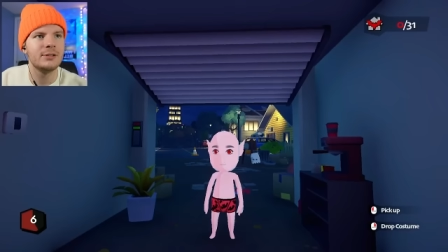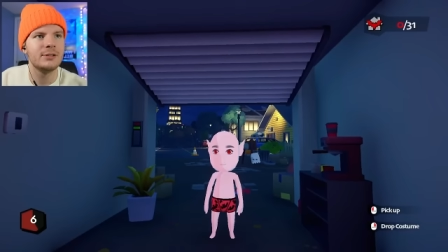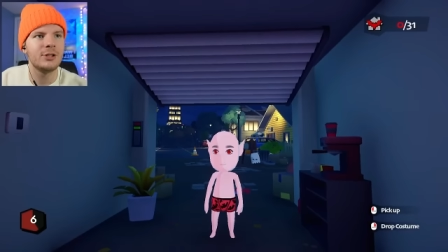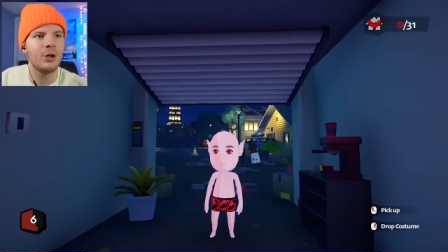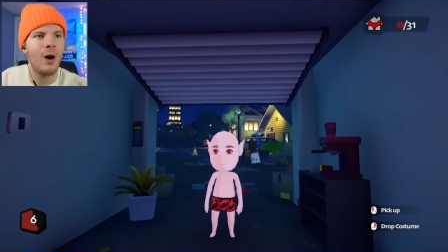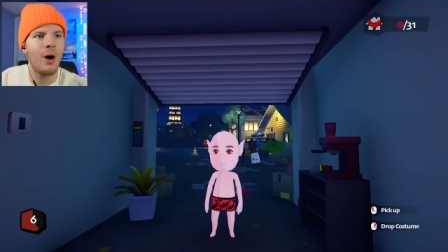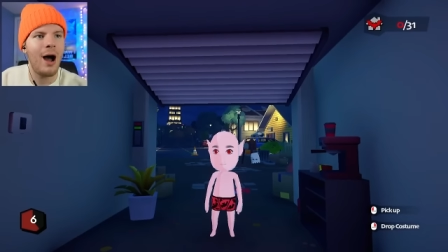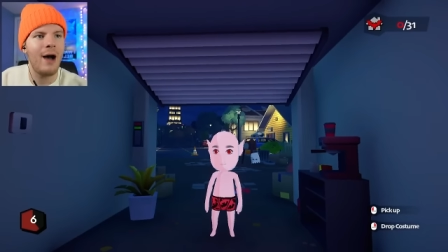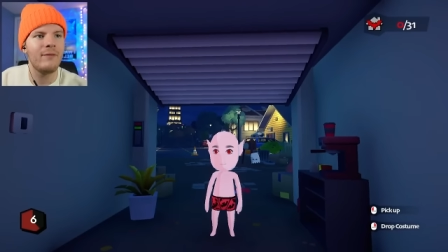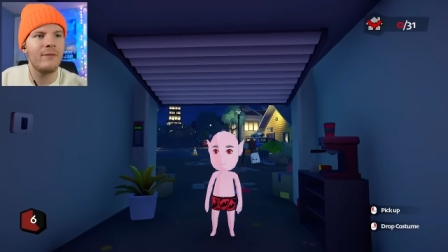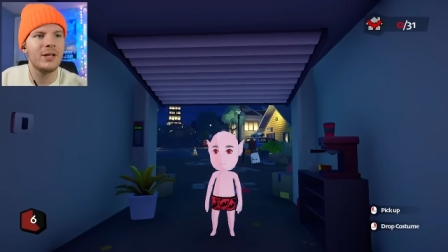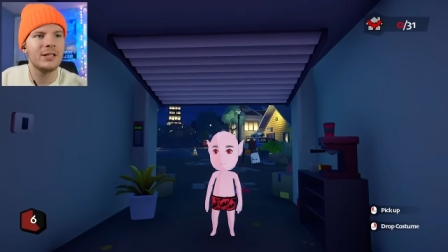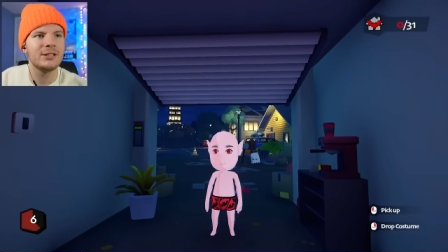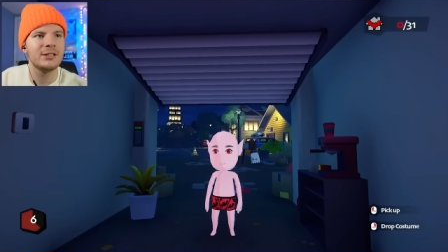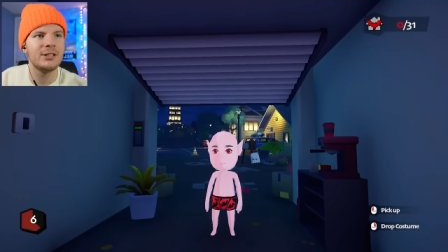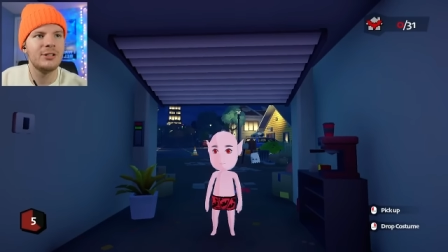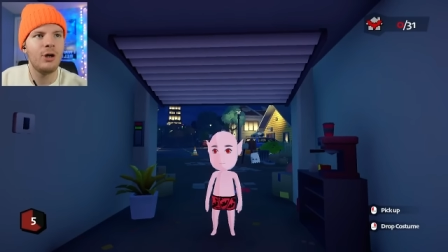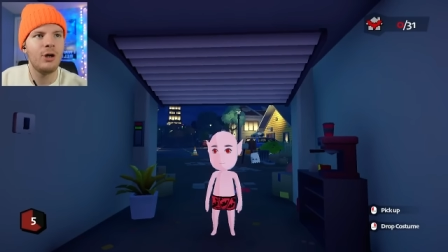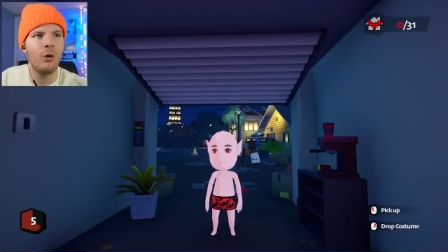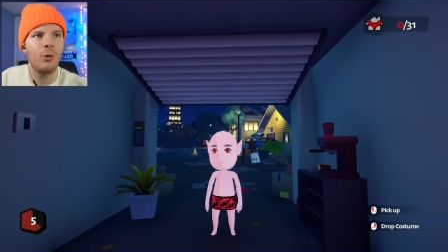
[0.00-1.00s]
So
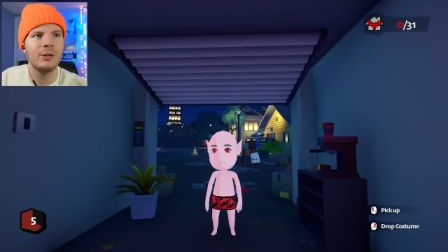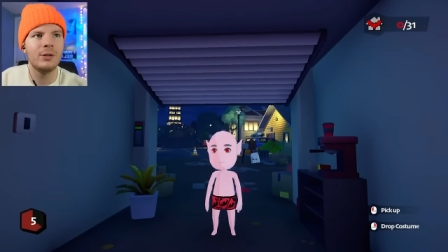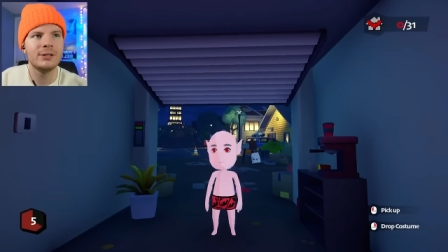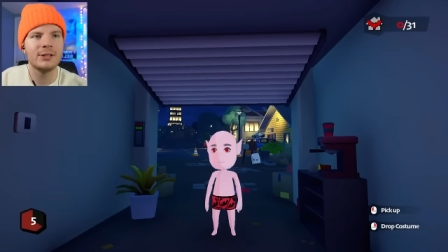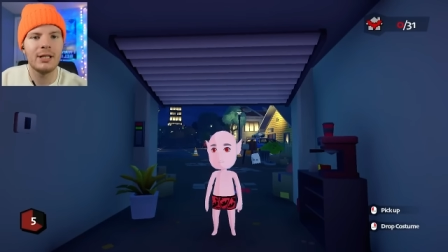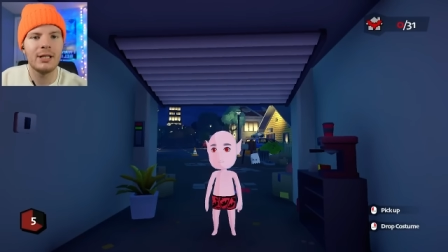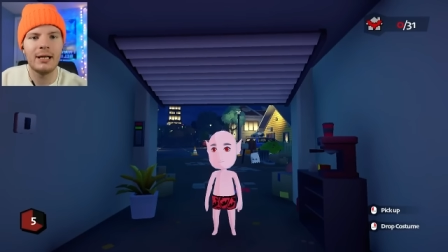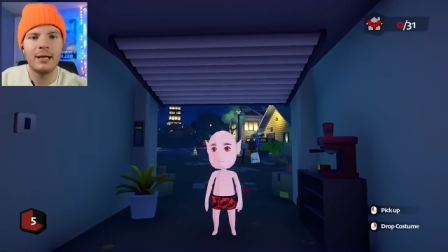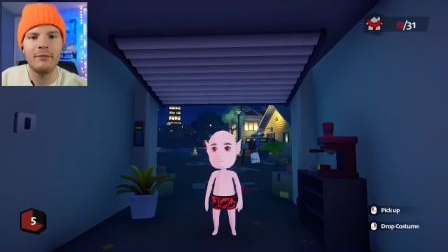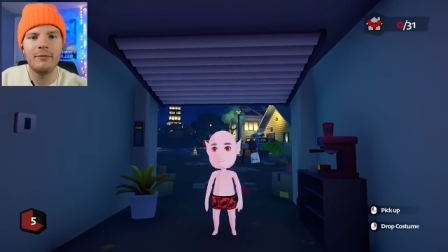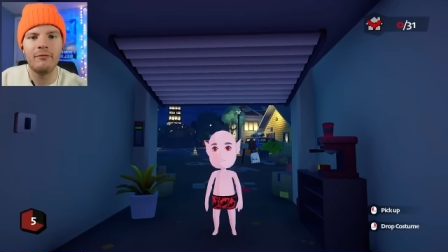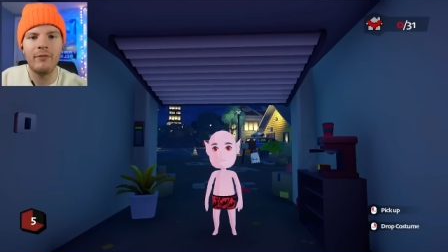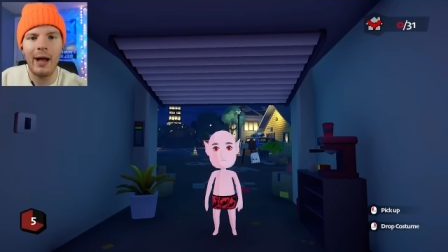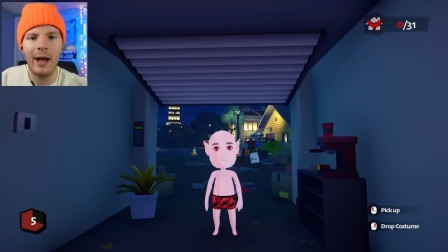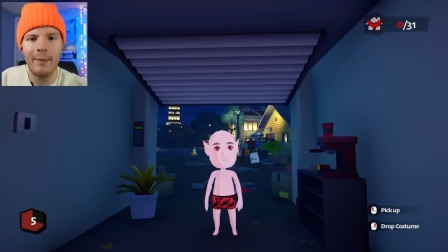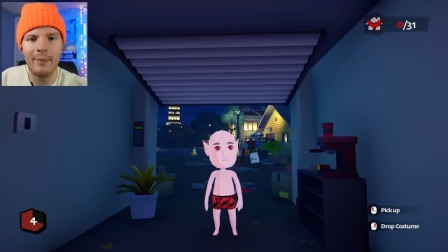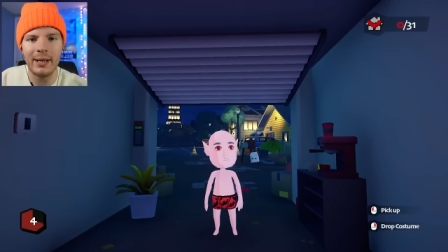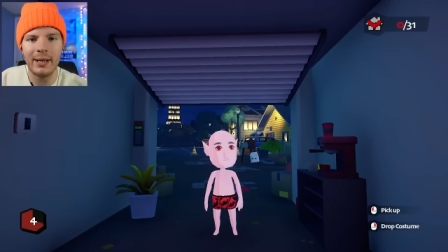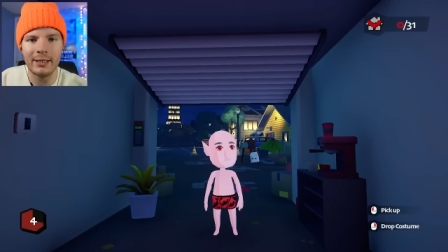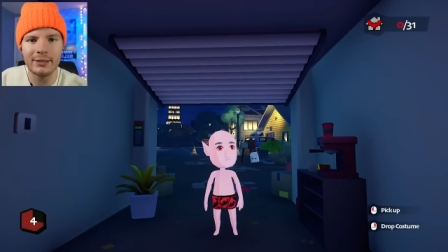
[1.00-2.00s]
obviously no one's gonna
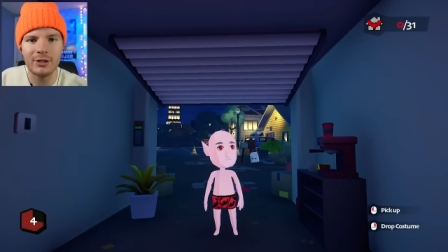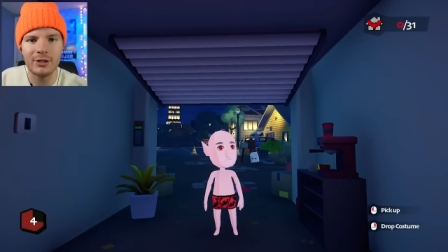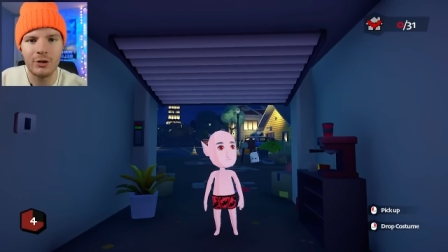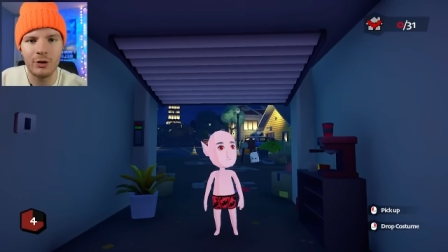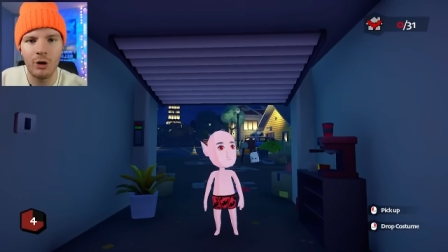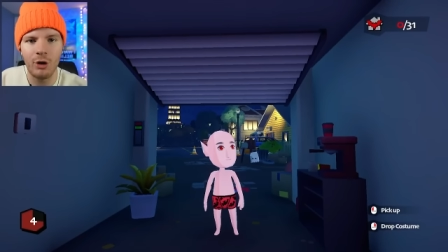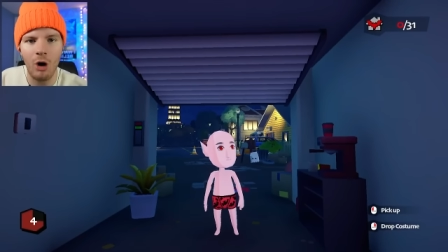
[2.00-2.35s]
invite me into their